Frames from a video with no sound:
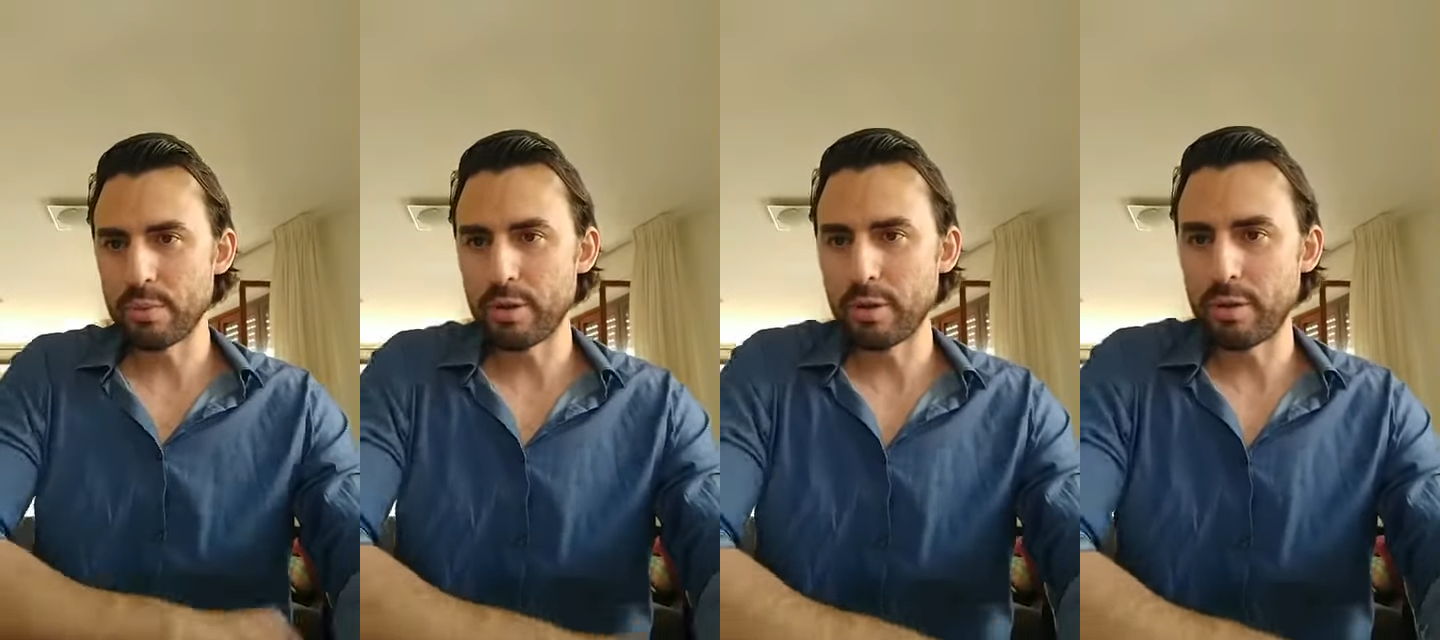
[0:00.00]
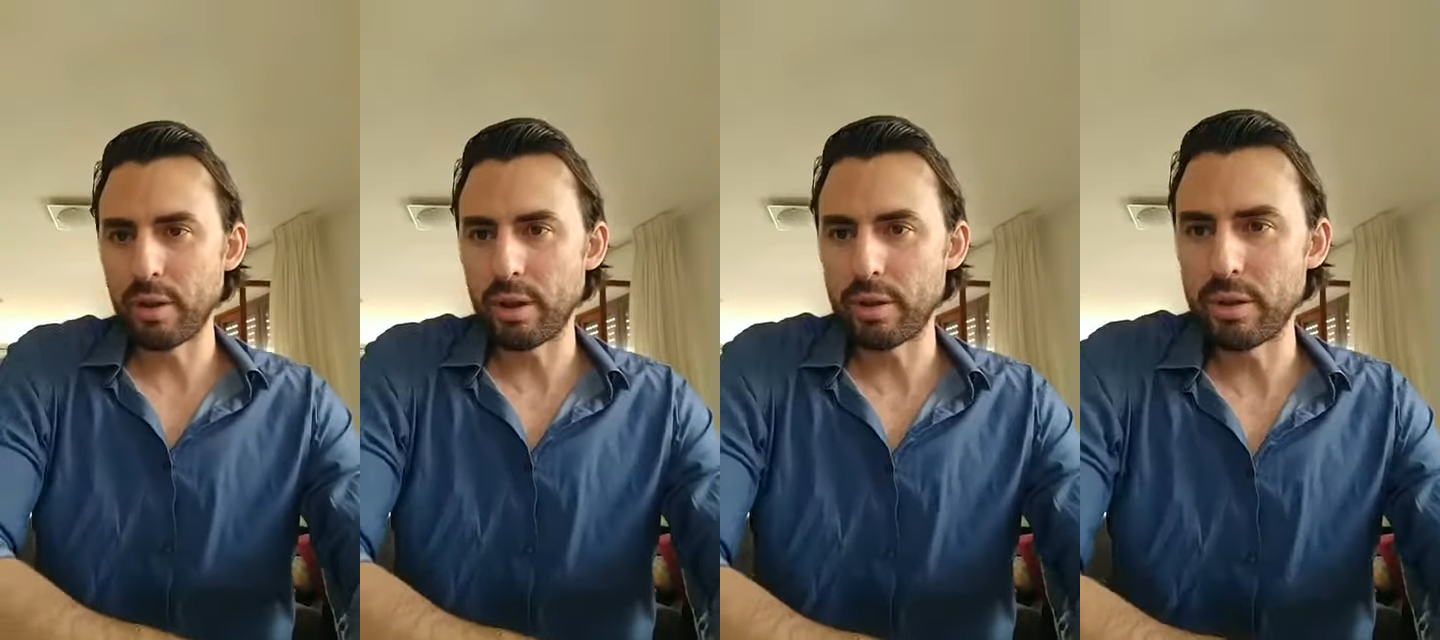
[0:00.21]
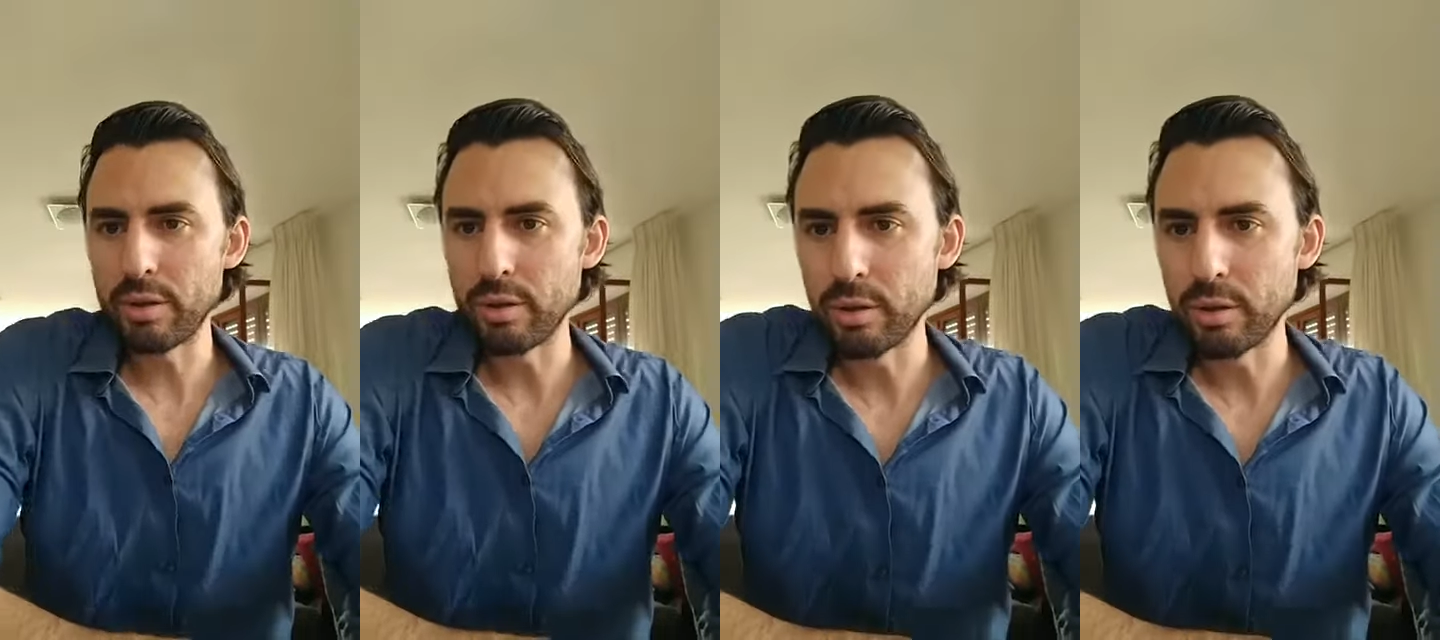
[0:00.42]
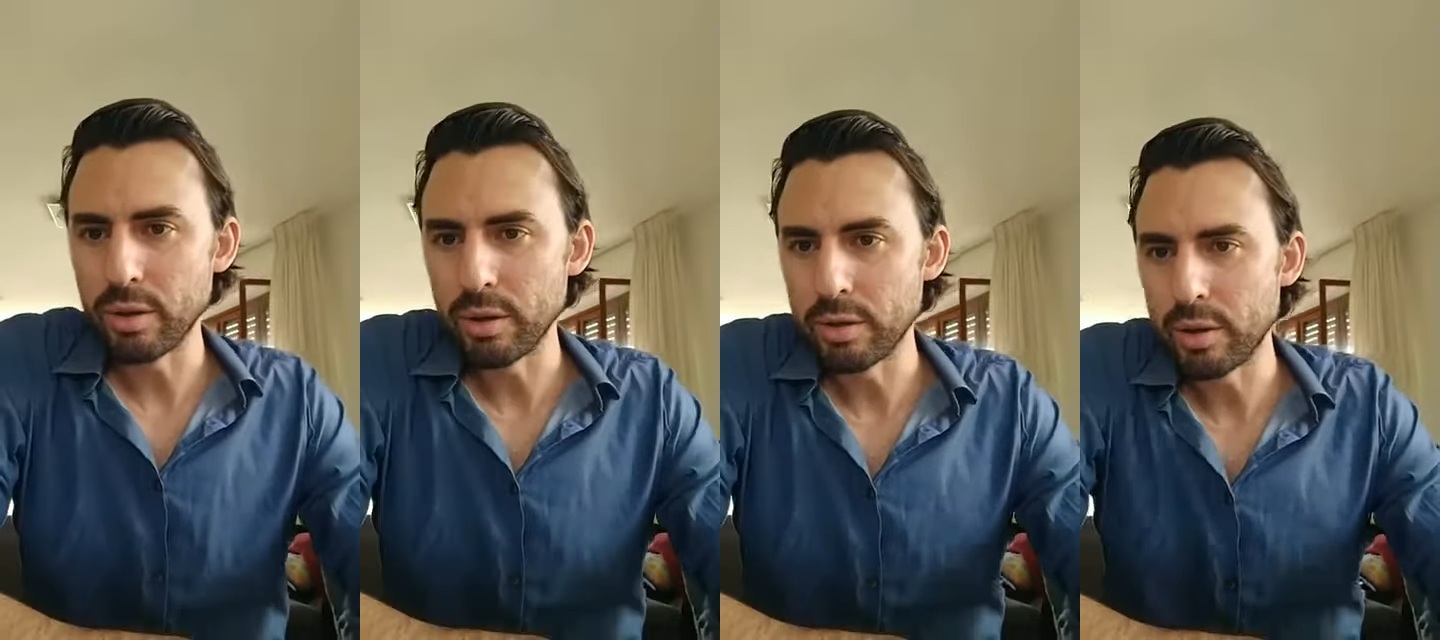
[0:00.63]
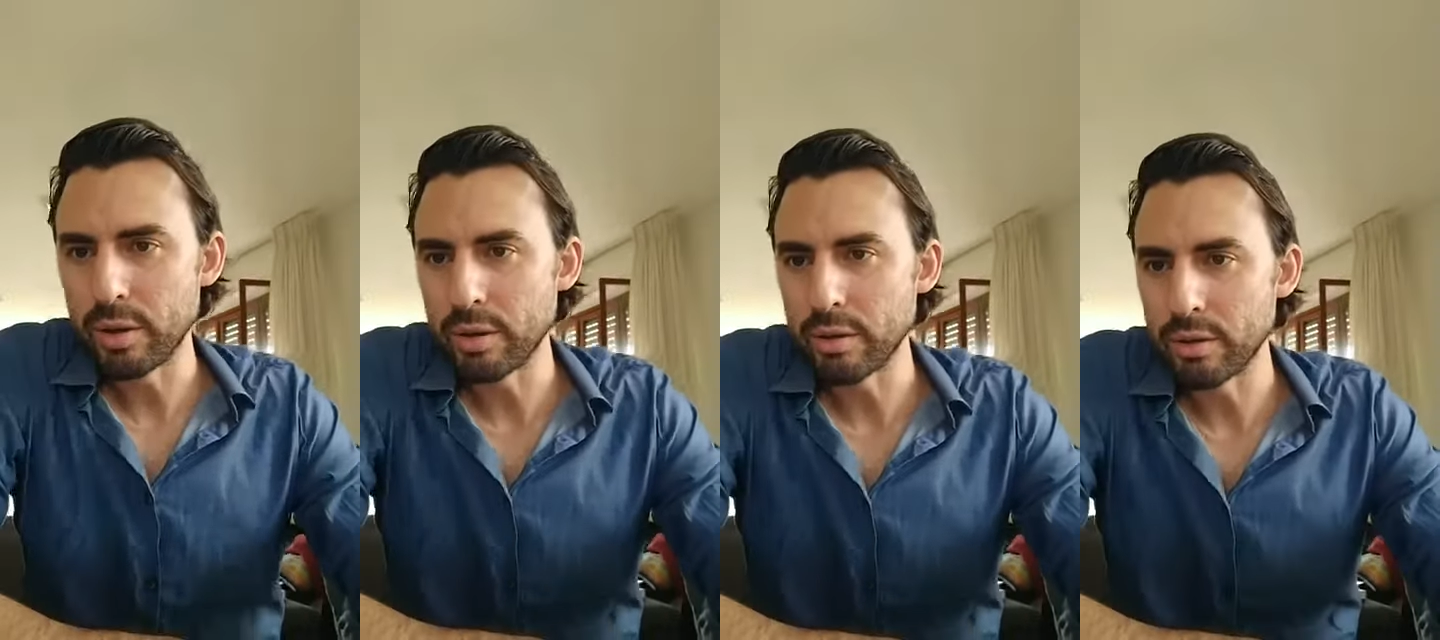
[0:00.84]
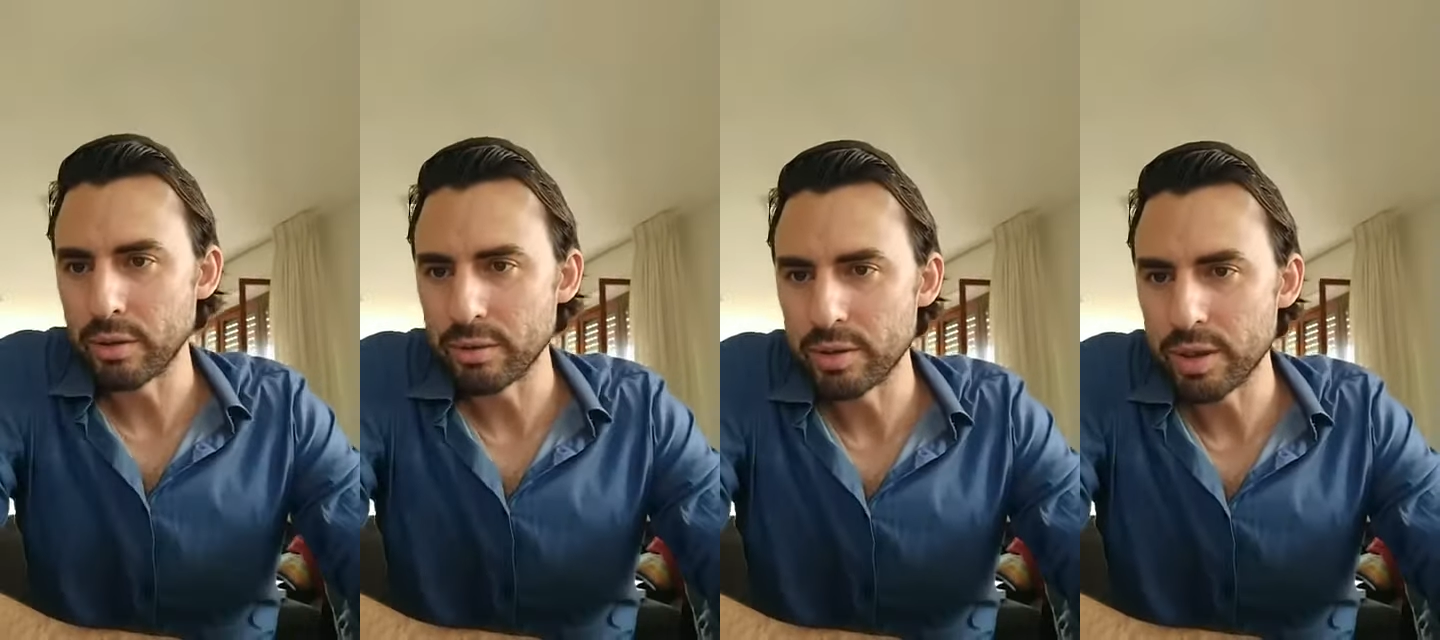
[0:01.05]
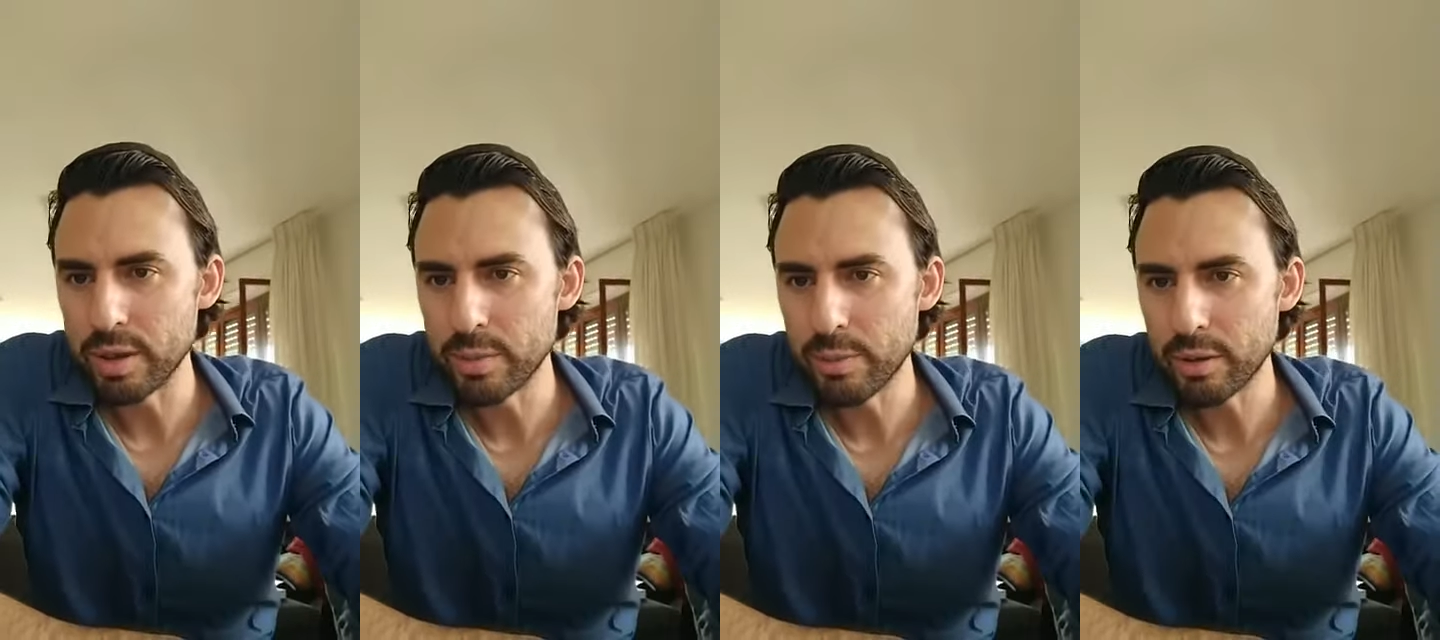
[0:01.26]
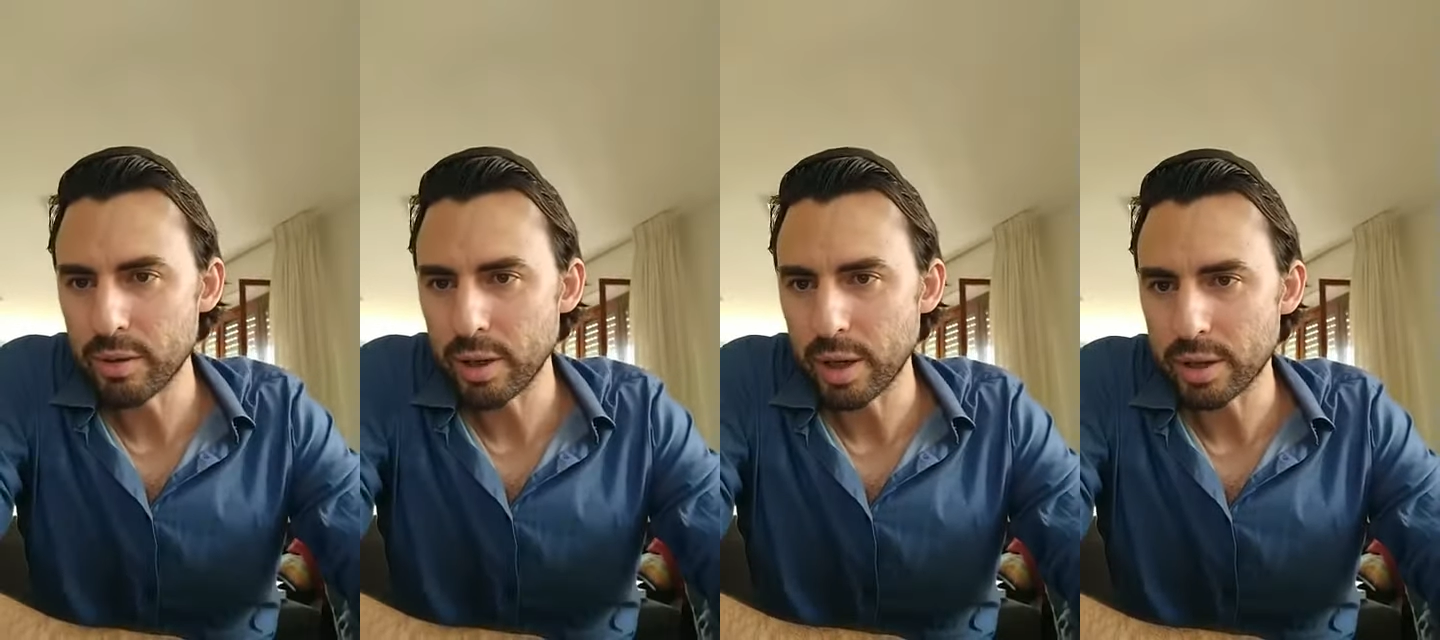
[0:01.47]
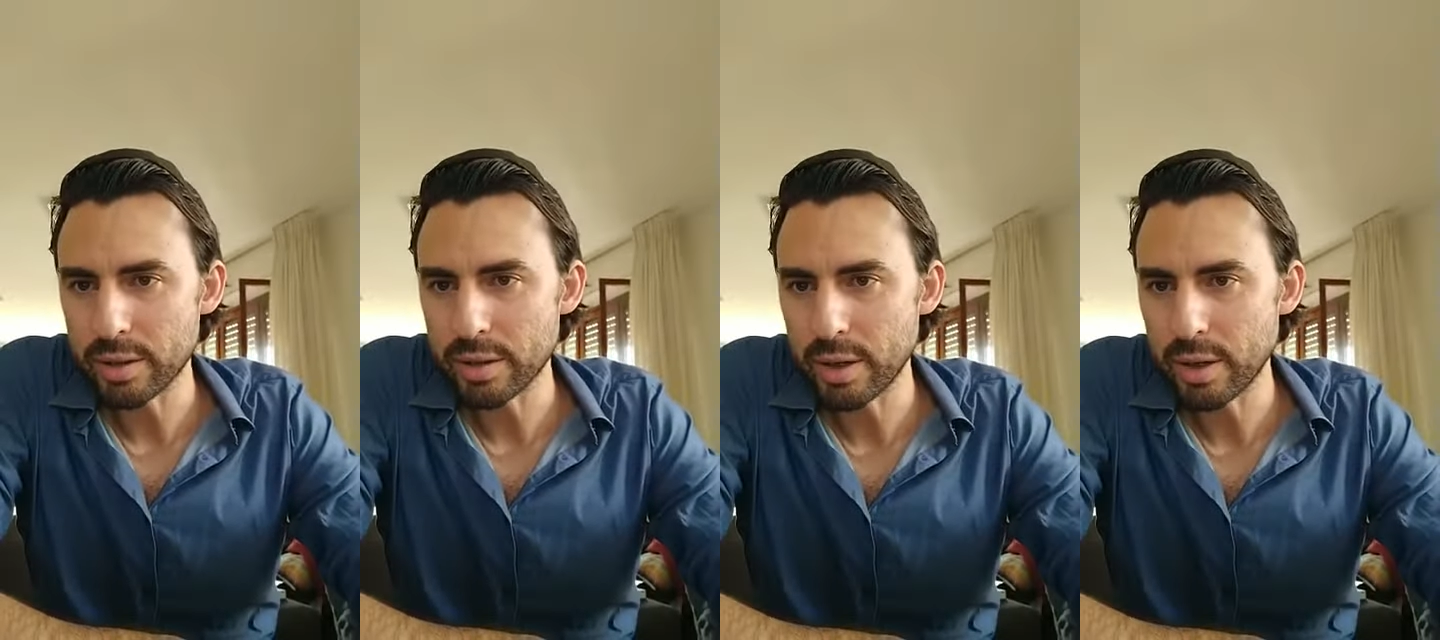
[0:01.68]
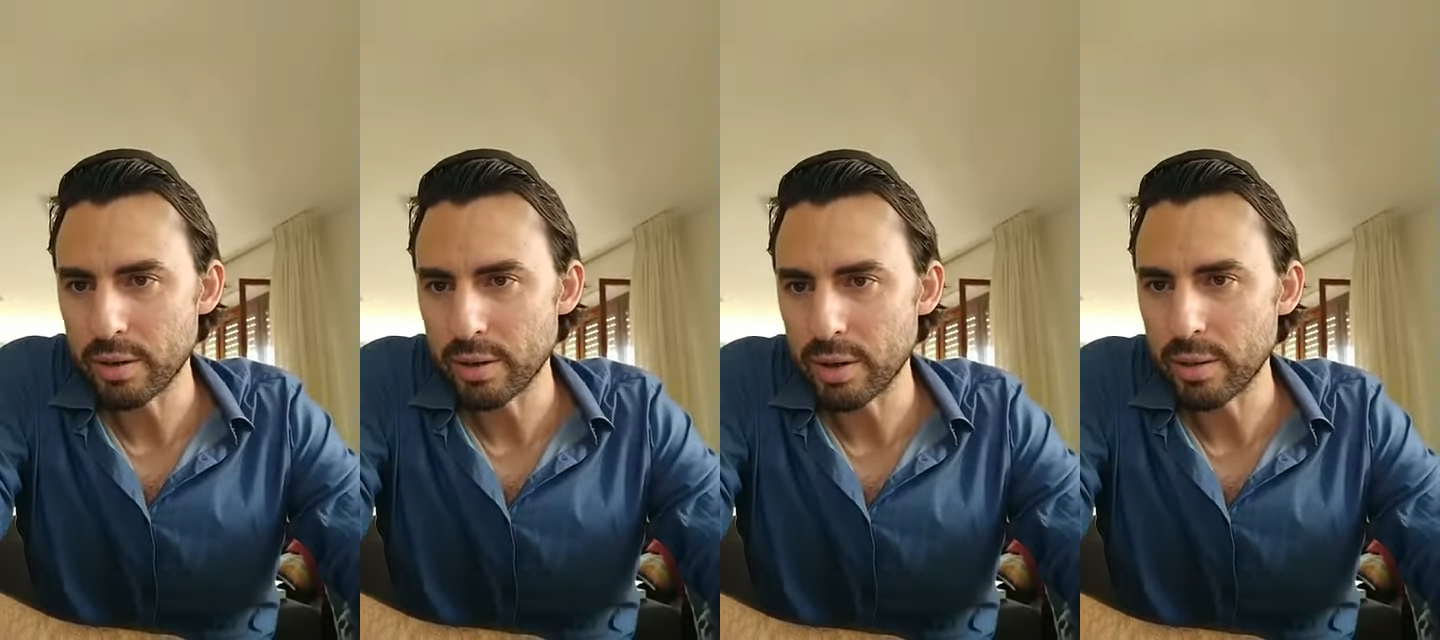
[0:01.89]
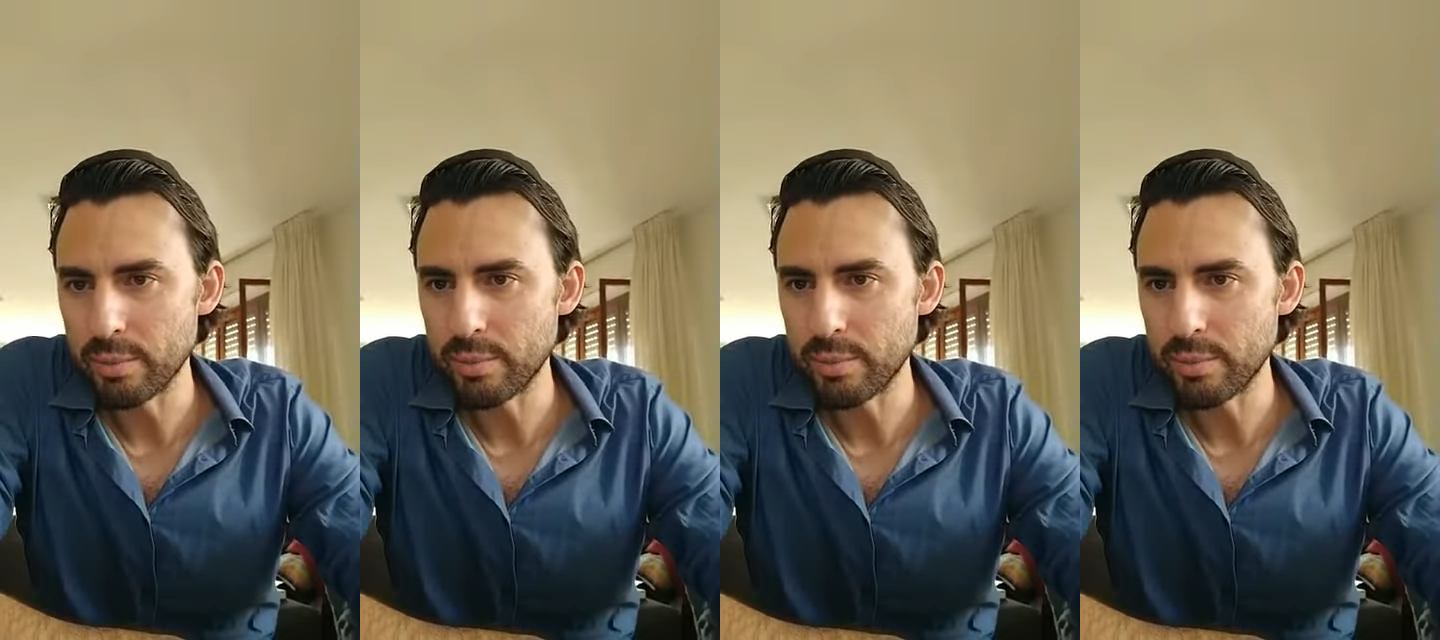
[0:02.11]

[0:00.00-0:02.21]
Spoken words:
but I think you can think a little deeper, etc.